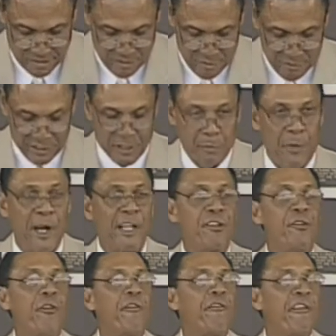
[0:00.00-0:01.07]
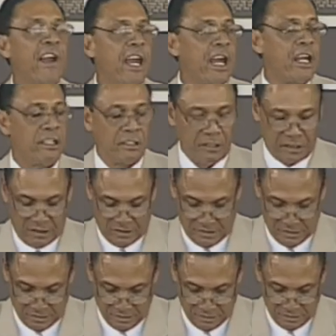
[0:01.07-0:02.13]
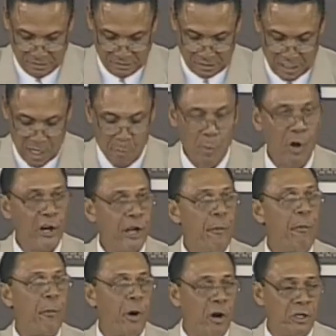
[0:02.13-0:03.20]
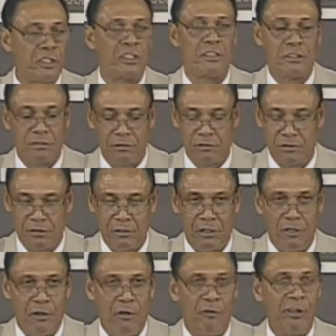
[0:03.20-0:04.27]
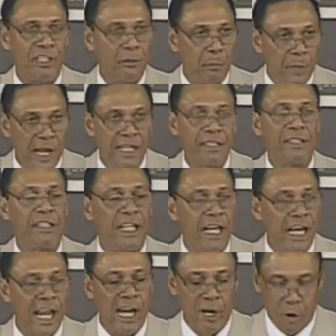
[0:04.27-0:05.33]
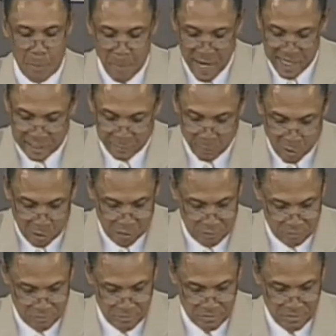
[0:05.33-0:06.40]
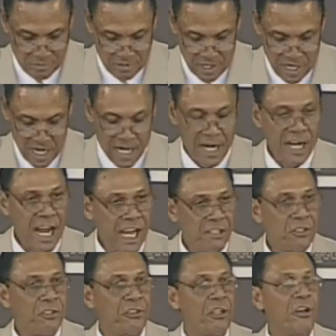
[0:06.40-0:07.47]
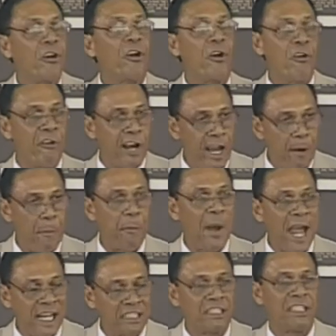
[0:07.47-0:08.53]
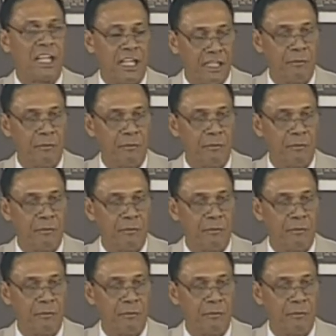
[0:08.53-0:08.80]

Respect your fans. And more important, respect the game of baseball, and national great Pakistan.